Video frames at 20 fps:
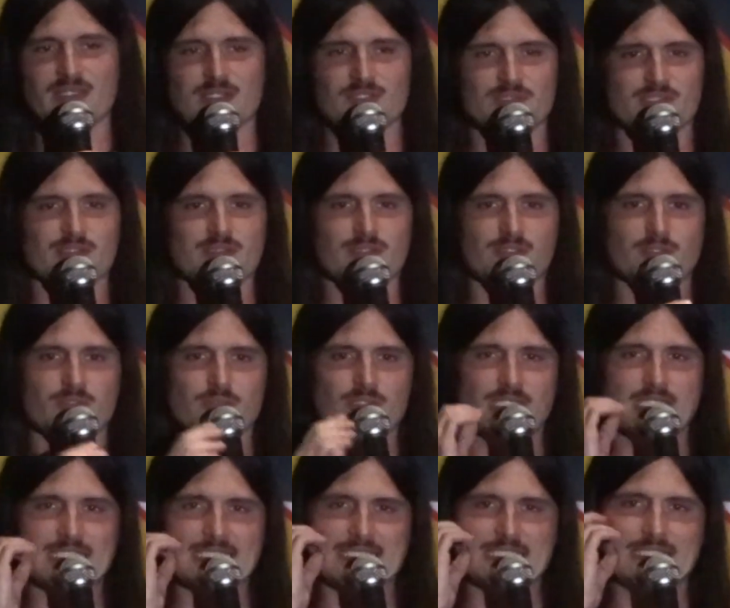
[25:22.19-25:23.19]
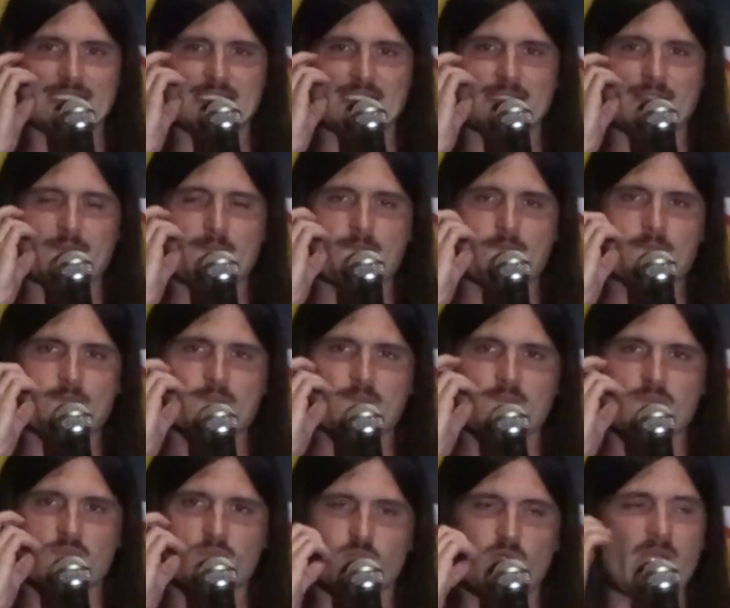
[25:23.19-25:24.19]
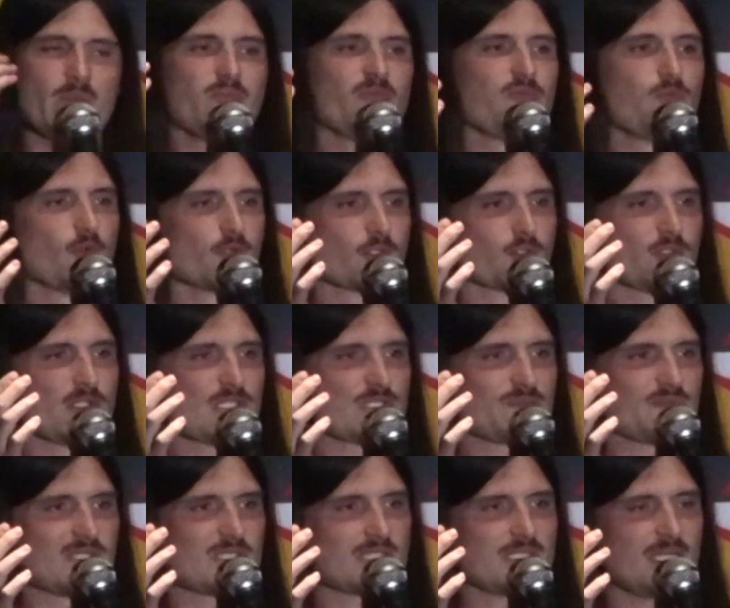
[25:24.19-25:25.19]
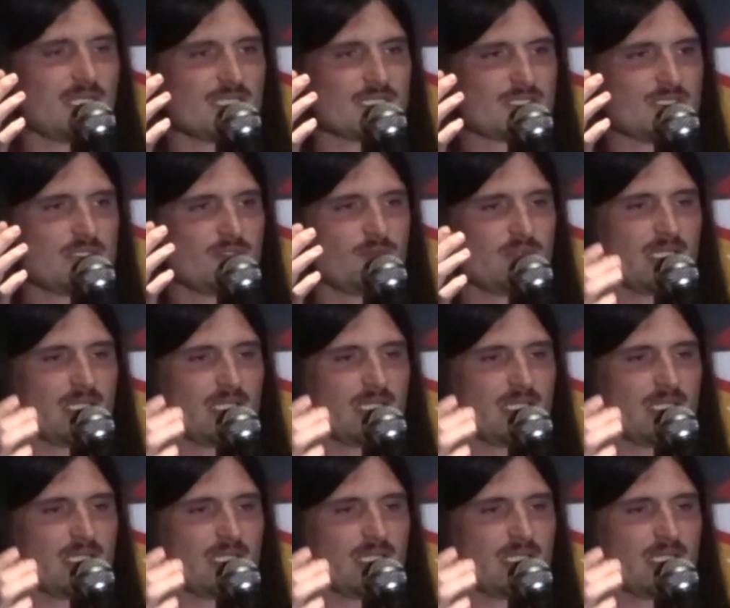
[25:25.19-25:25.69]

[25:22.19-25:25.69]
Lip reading: out there though. Like right before Christmas last year,